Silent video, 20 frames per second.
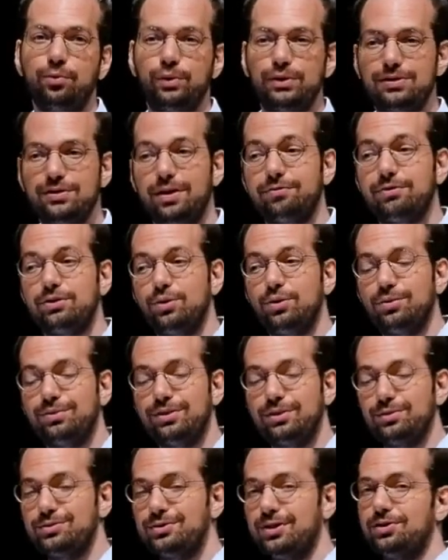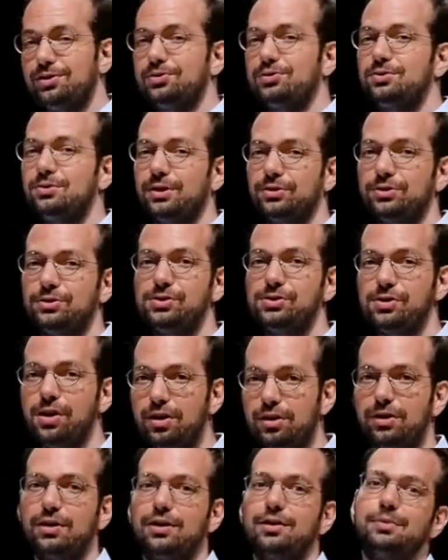We still have to know what those data structures
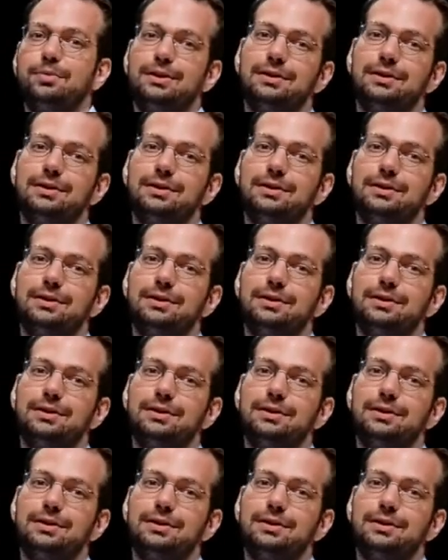are,